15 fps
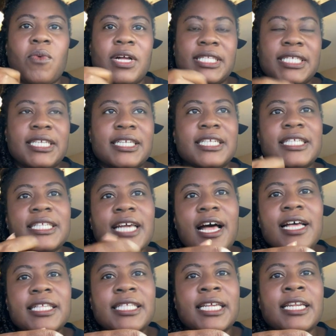wants to
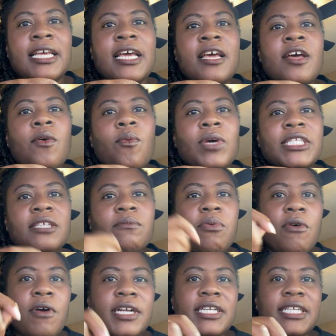discuss. And what's
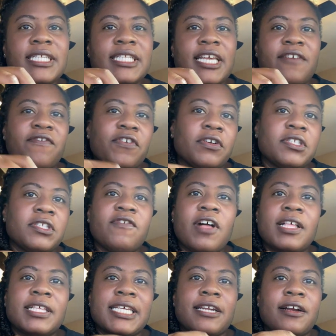important to say, first of
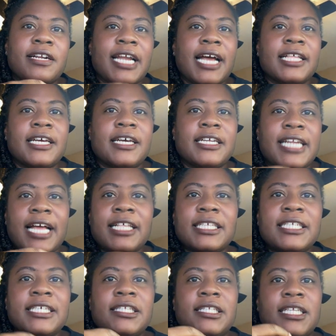all, is that our
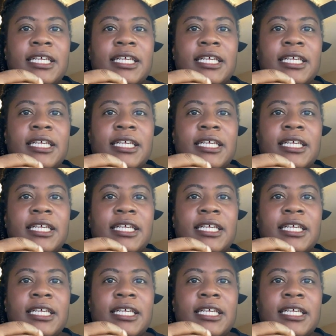analysis